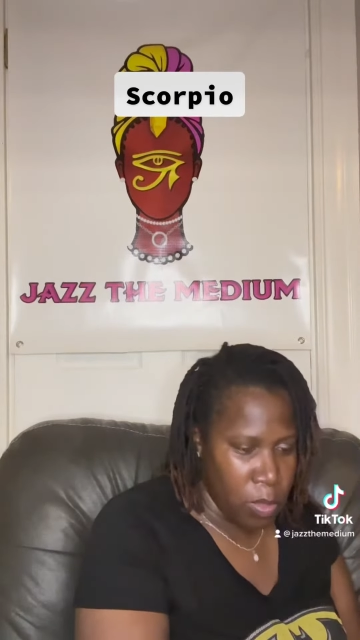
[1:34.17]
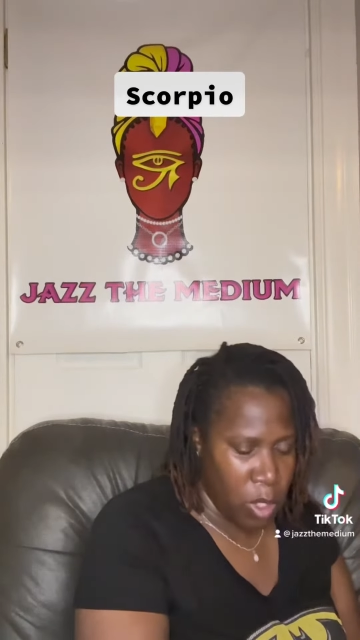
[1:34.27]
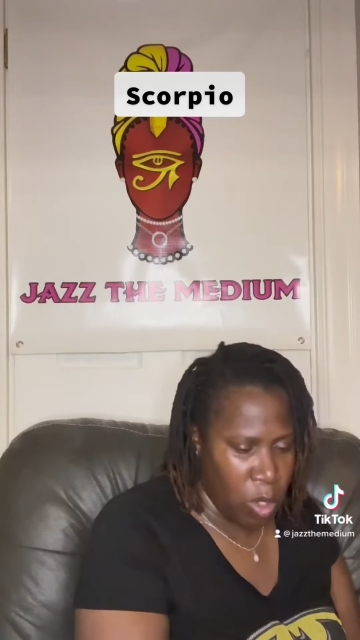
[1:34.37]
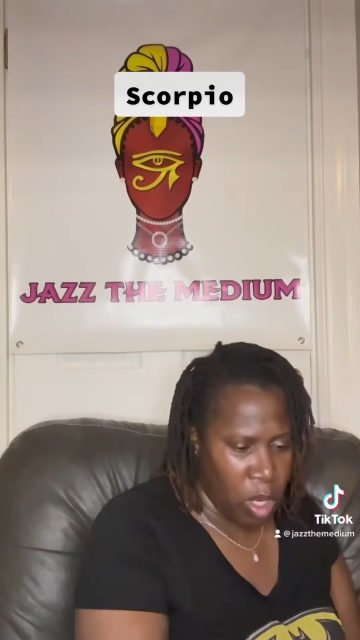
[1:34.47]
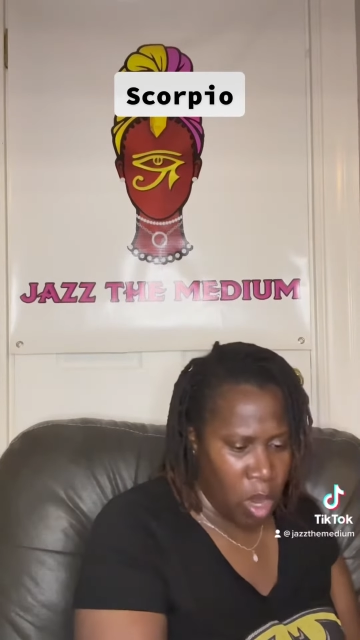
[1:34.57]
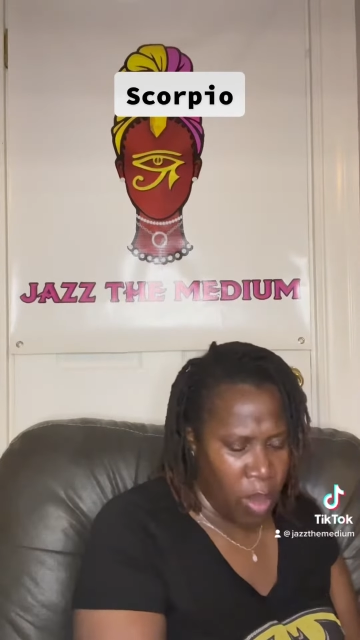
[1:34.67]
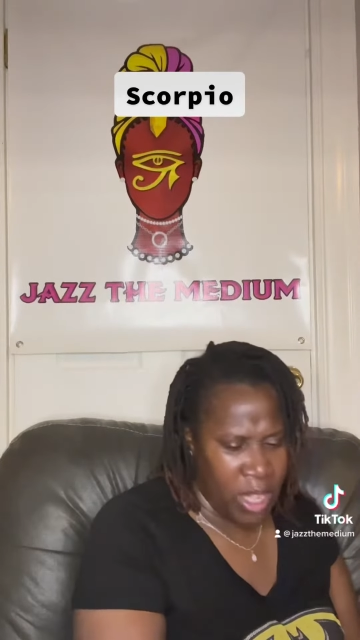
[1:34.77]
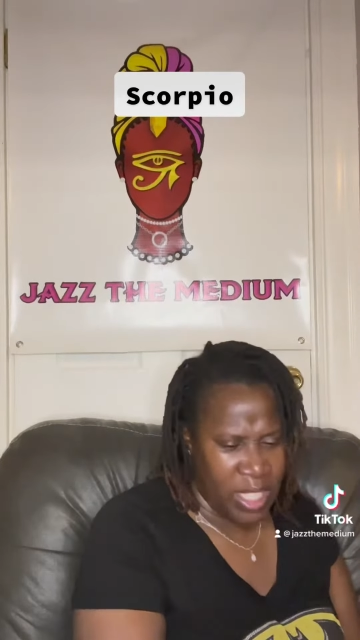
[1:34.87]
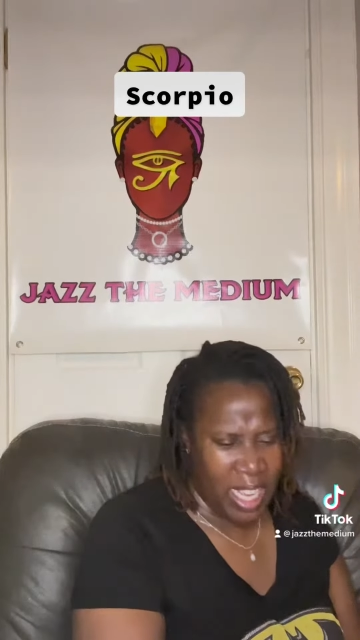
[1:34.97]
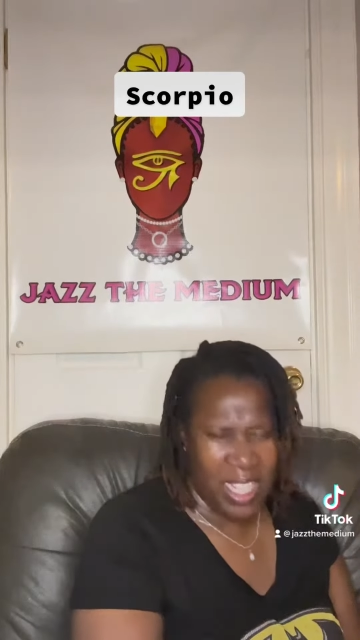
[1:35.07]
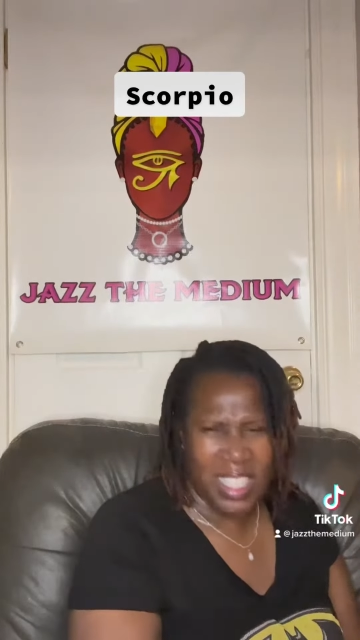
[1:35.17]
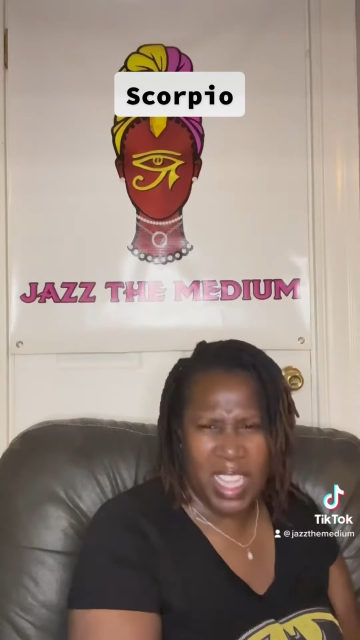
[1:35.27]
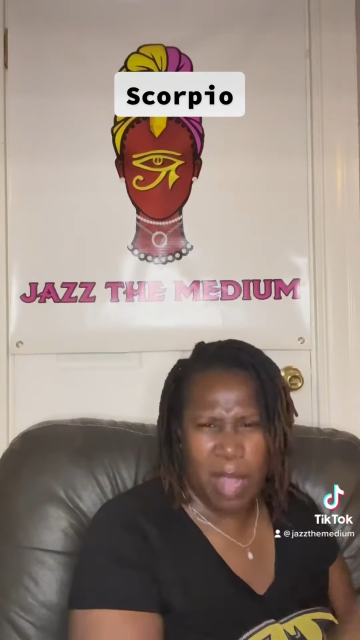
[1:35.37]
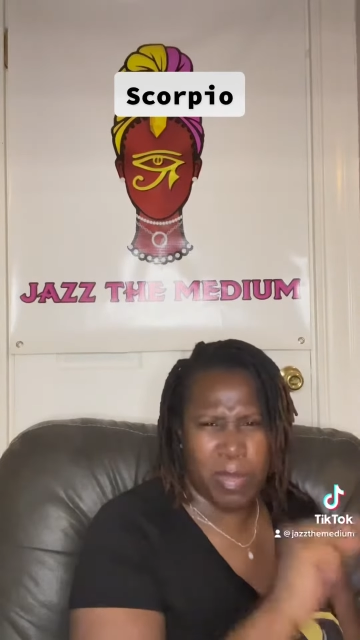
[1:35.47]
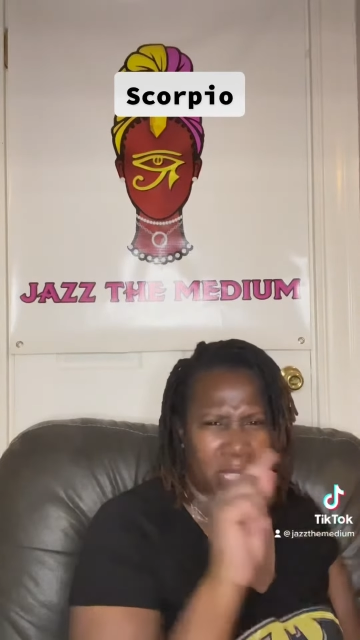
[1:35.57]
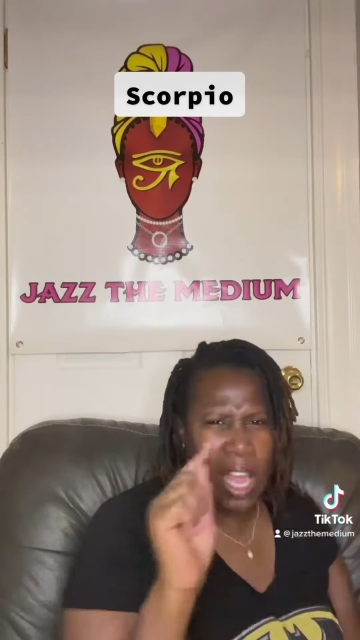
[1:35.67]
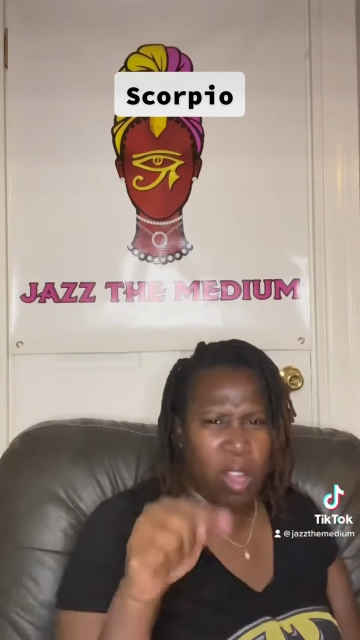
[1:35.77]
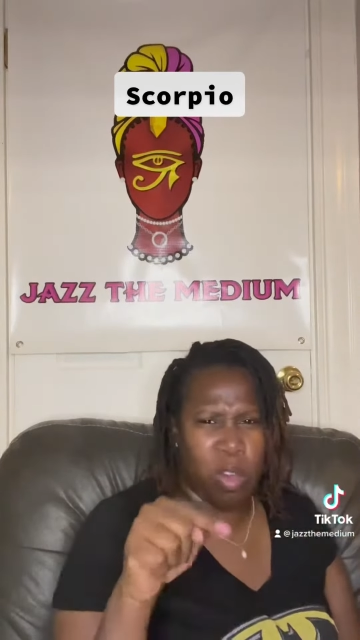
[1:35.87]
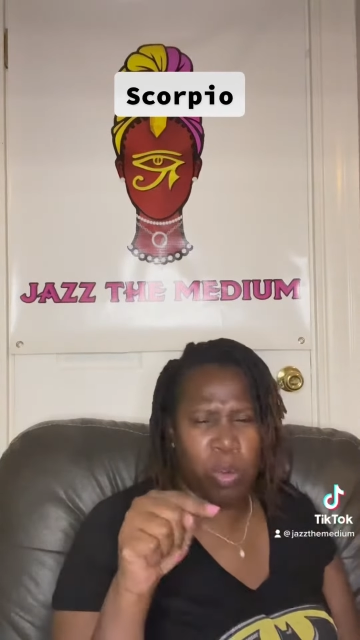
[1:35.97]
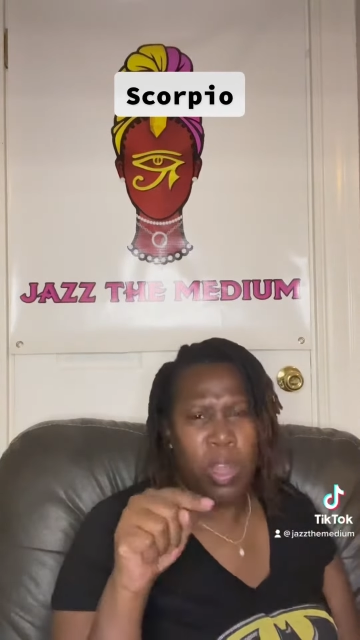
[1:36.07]
You know, it's like the same
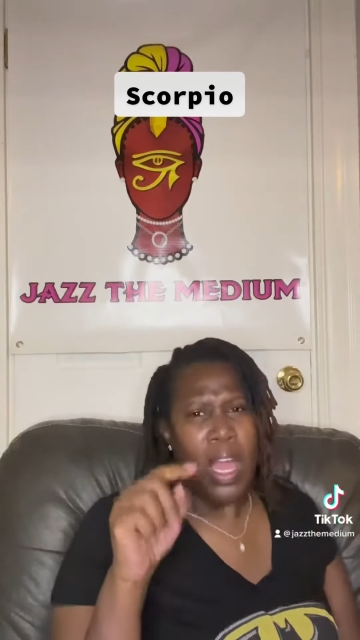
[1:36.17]
cycle.